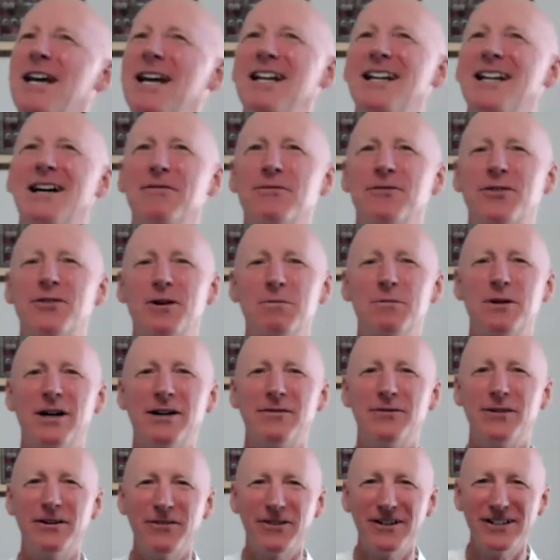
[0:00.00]
your head up for a
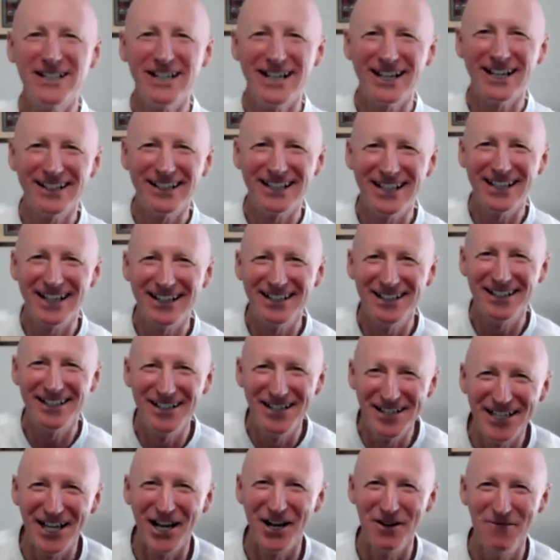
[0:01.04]
breath every now and again,
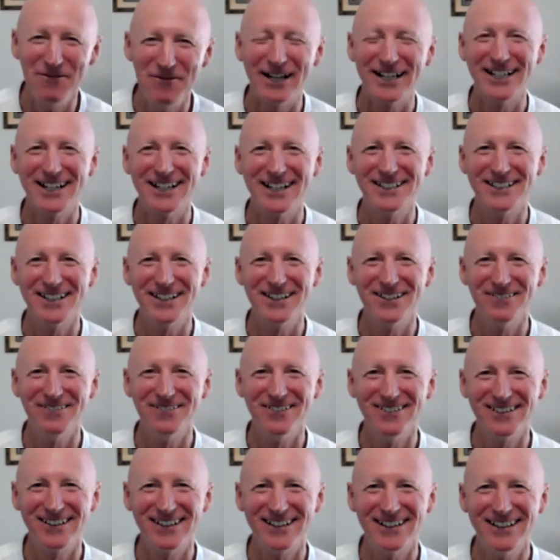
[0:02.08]
and you go back under the
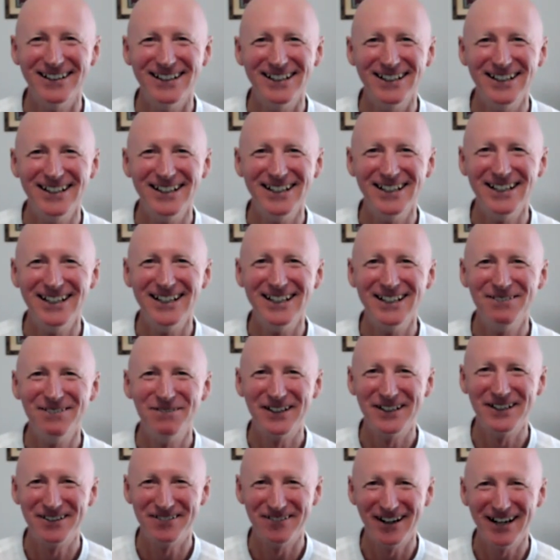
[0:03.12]
water.
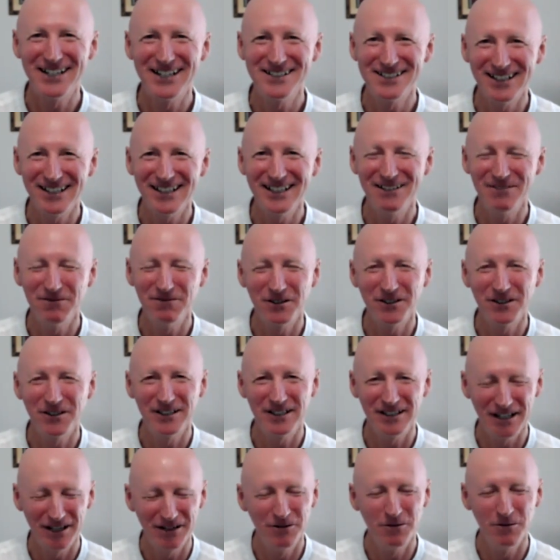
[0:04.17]
But gradually,
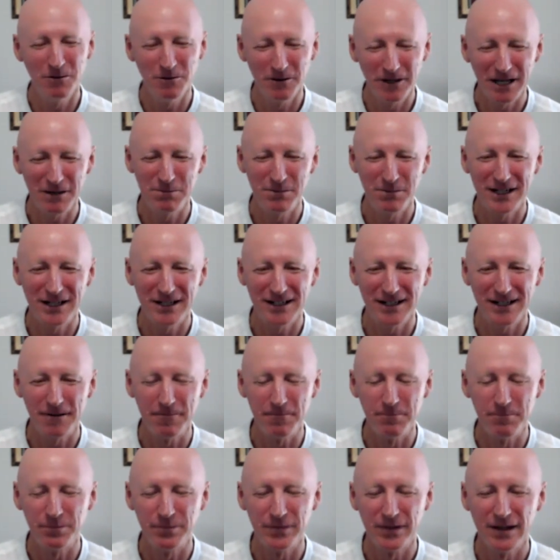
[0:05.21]
it will get better.
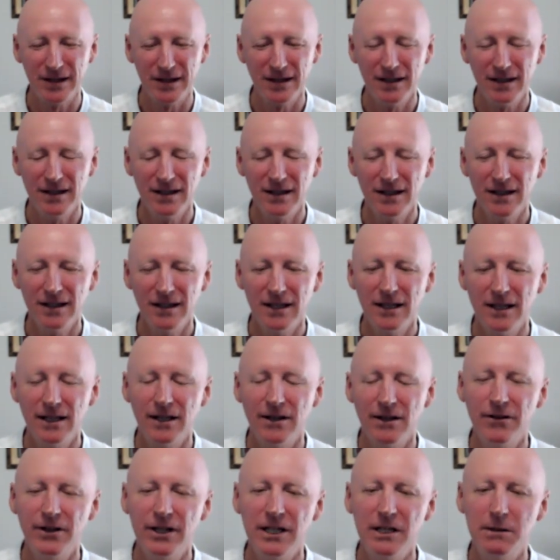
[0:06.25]

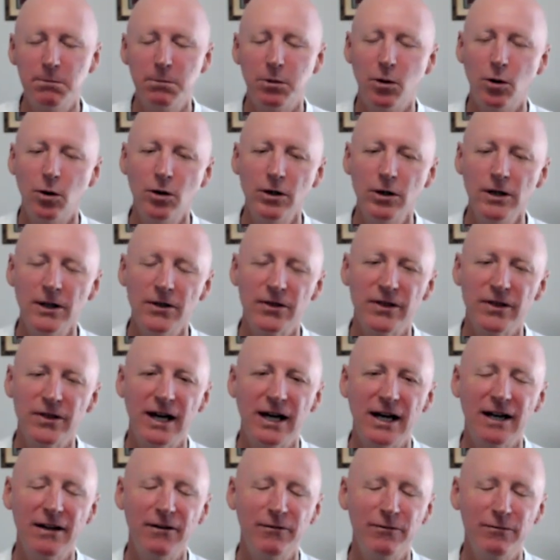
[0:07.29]
The important
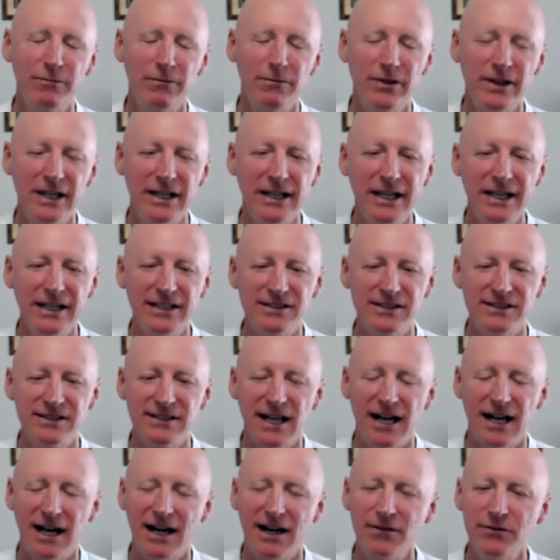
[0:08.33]
thing
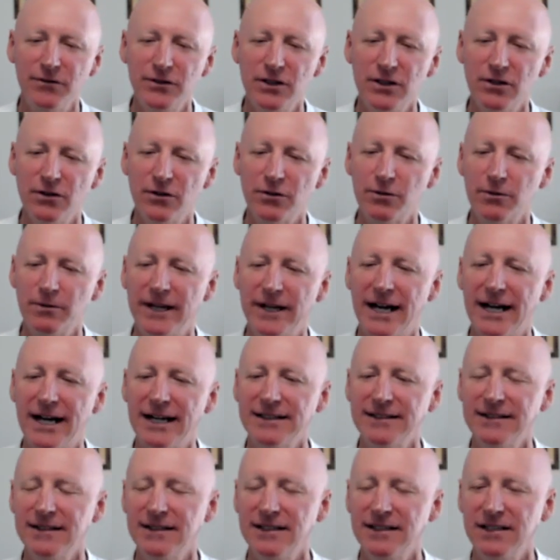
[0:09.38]
is after you've
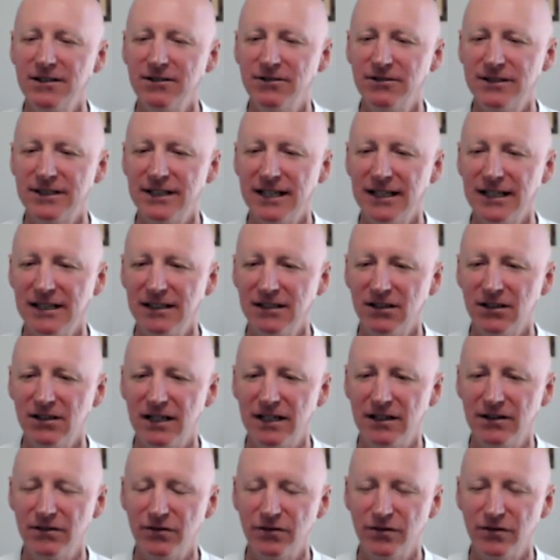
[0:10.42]
reacted in your daily
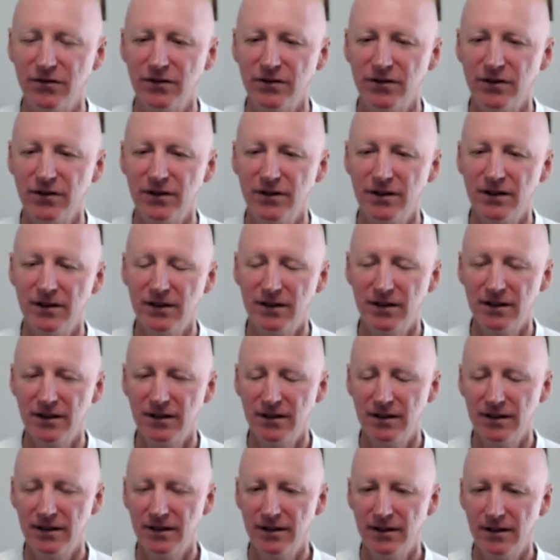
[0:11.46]
life,
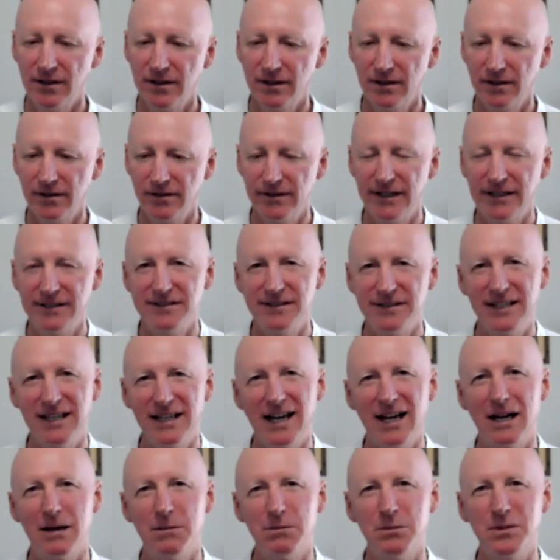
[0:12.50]
there's a
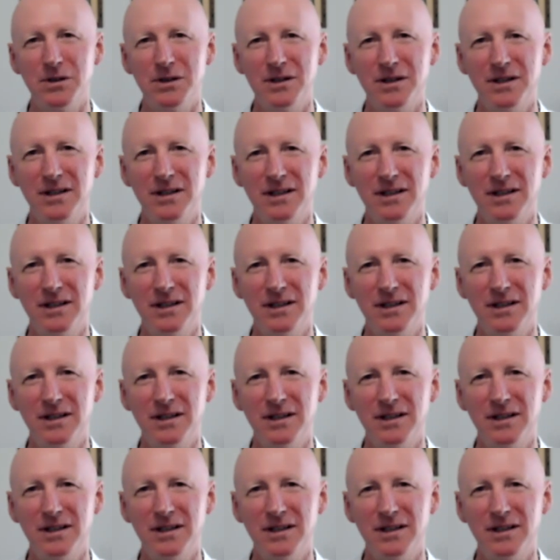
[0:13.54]
gap.